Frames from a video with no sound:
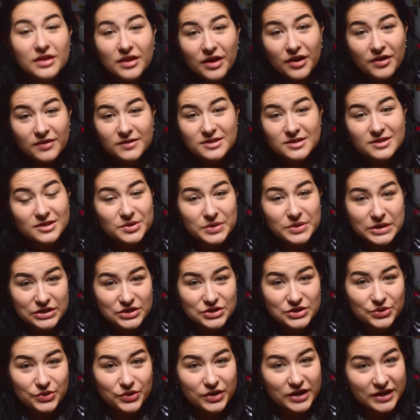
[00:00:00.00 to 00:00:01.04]
long story
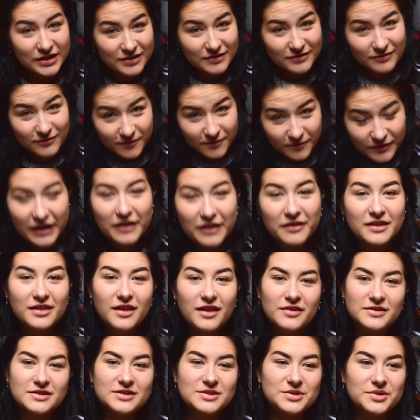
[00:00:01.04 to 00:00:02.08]
short, very
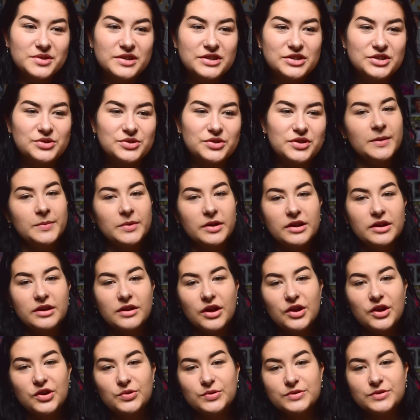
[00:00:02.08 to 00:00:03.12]
long story short, I'm gonna
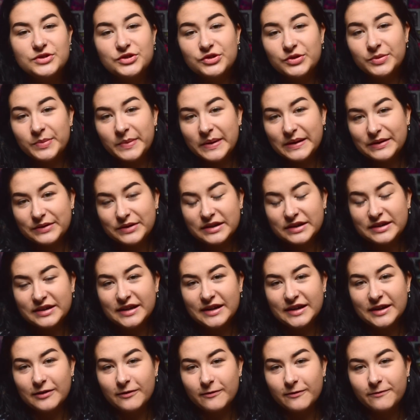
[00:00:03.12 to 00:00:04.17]
go to
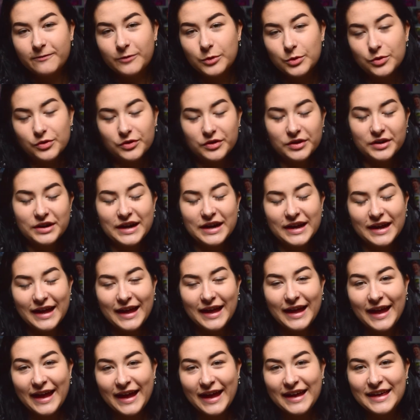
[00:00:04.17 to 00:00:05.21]
America for
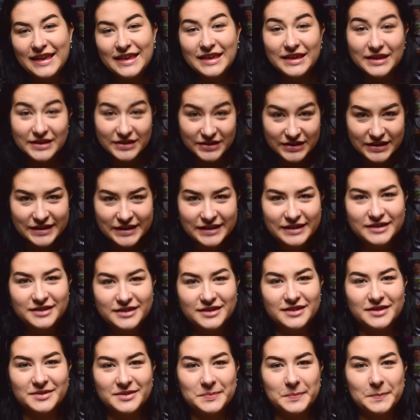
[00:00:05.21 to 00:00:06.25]
a
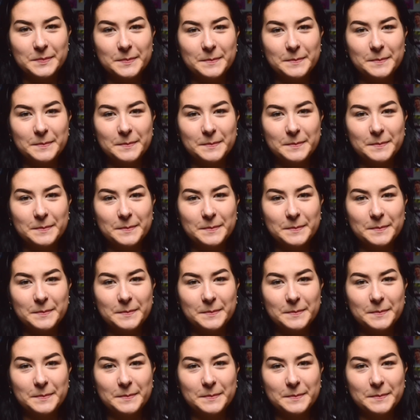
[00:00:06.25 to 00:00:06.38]
year.